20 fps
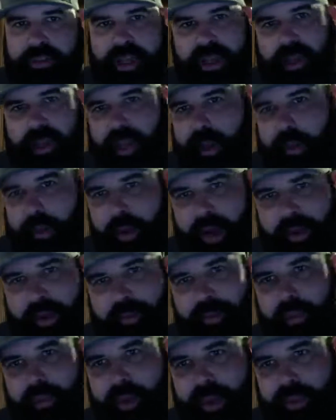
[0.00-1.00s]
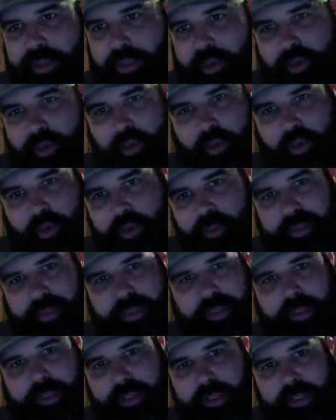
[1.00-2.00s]
I read through the rule
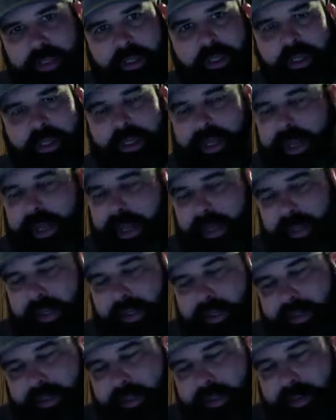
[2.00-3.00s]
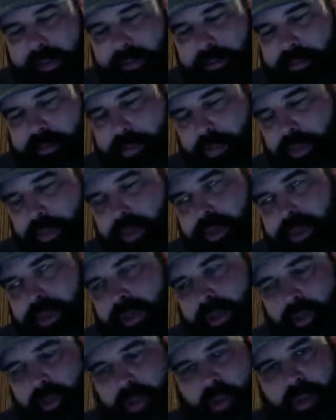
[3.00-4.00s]
book, and boy,
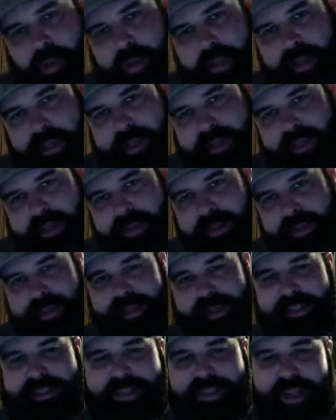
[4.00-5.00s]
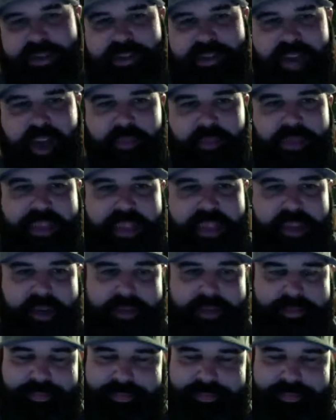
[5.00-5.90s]
oh boy, it sounds complicated.